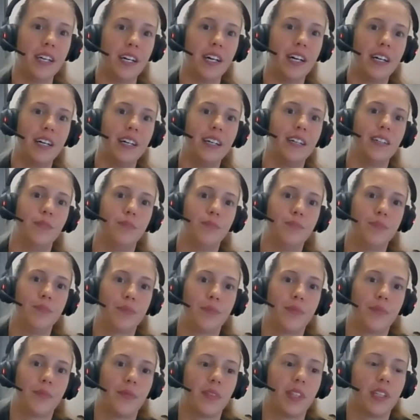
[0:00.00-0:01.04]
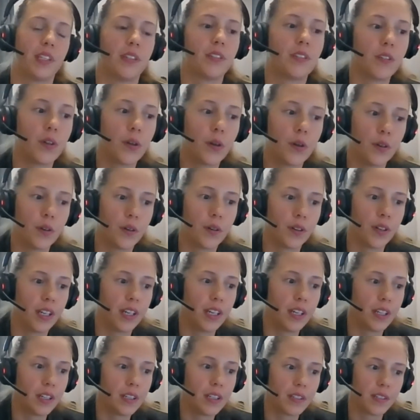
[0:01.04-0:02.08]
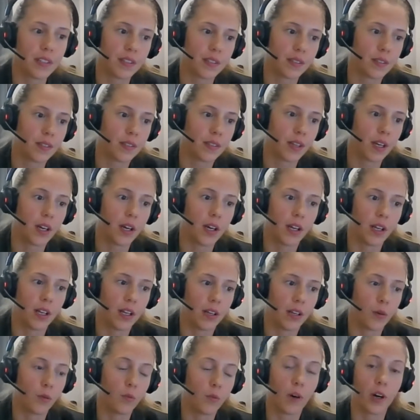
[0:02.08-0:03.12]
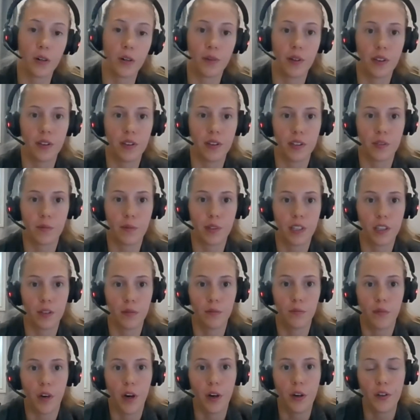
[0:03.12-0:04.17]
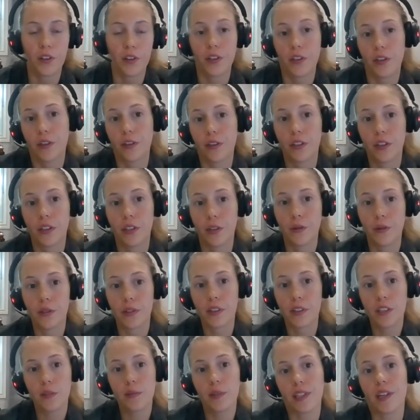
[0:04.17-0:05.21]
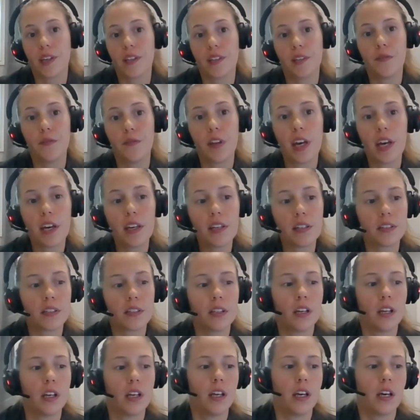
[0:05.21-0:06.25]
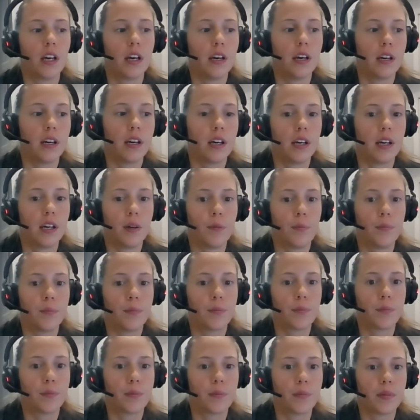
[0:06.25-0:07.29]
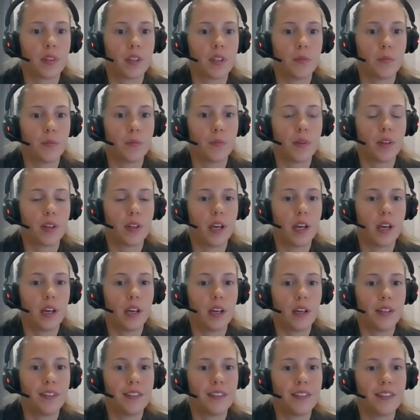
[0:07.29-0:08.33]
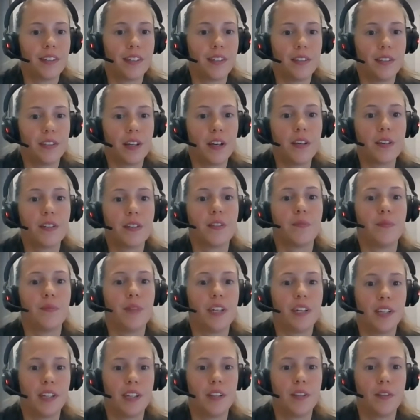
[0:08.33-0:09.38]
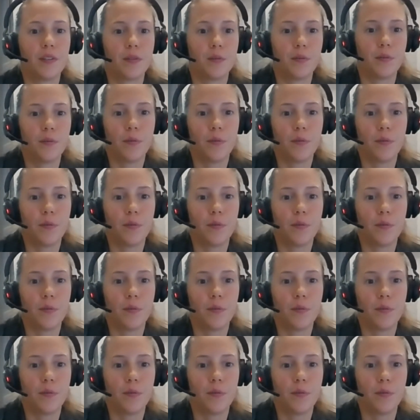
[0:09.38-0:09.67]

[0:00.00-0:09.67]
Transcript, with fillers: Um, so it is a waterway that's being monitored closely because of that. Um, and it does make it